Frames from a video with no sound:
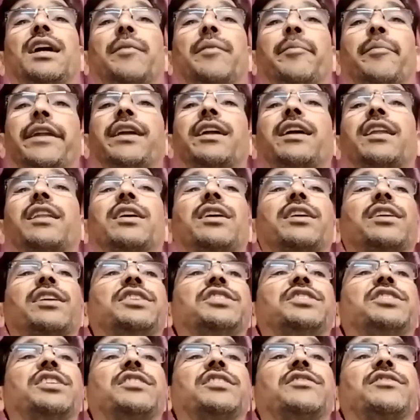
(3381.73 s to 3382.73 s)
medical
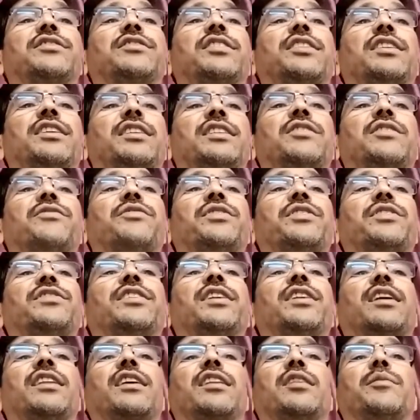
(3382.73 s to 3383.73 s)
conditions. The
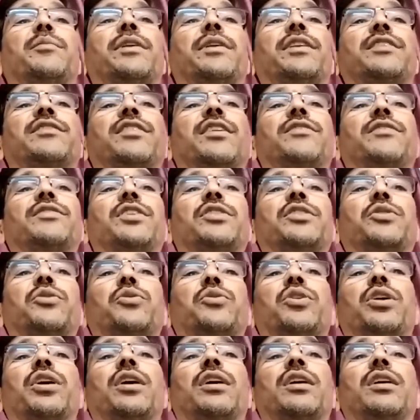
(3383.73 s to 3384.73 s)
physical elements of the
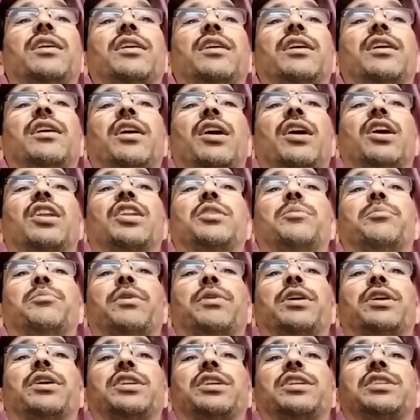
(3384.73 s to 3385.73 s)
yoga are
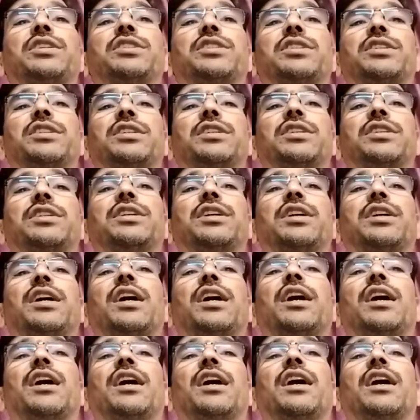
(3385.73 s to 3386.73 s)
important,
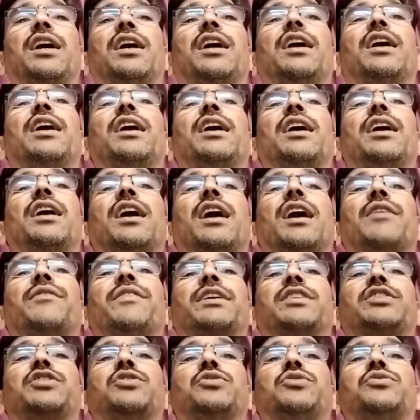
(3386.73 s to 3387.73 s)
uh,
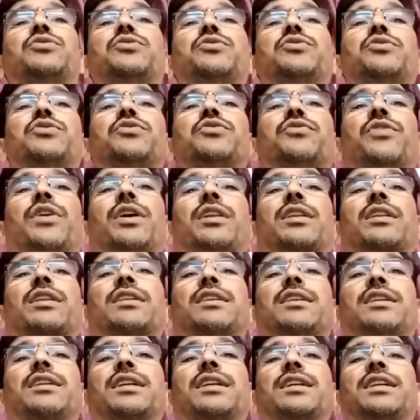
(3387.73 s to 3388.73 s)
effective for
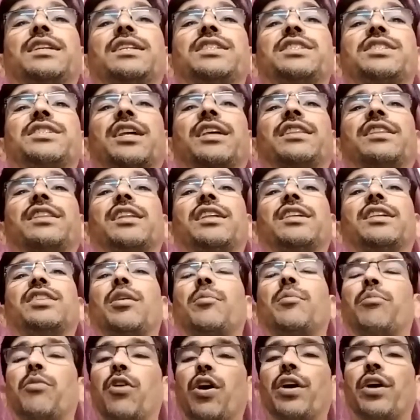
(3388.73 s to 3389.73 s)
strengthening
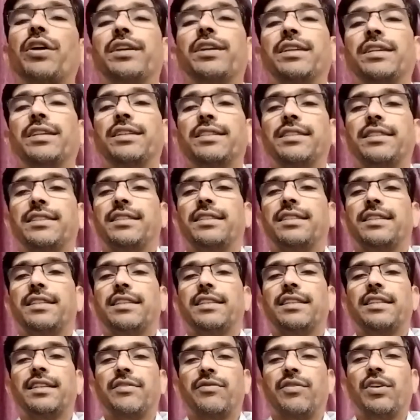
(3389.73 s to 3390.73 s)
the body.
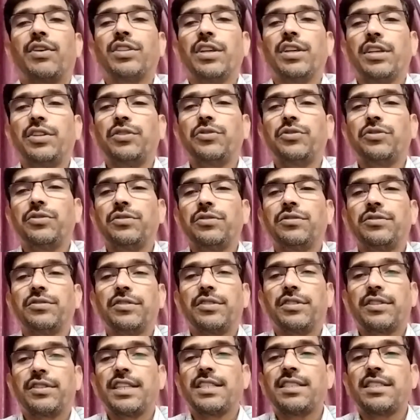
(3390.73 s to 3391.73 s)
What they do,
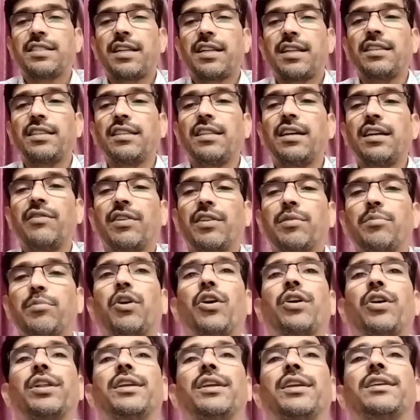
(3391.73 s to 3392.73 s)
they strengthen our
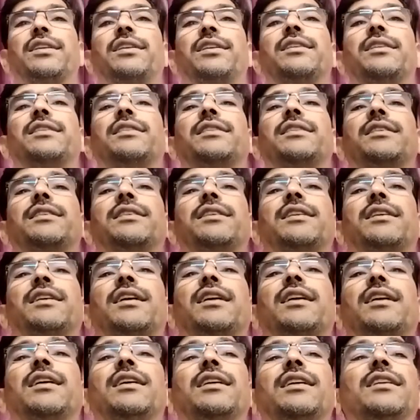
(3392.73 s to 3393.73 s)
body,
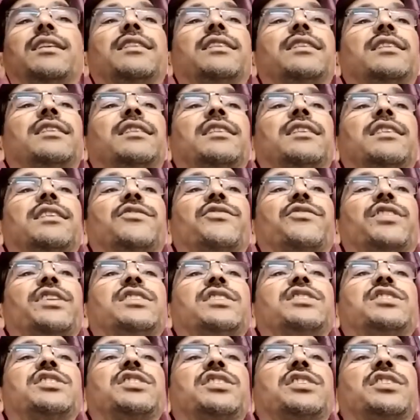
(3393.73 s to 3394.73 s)
huh?
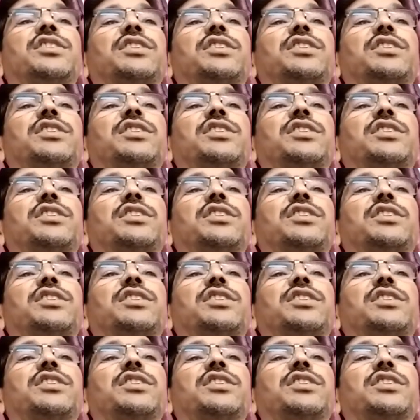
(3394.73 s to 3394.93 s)
Which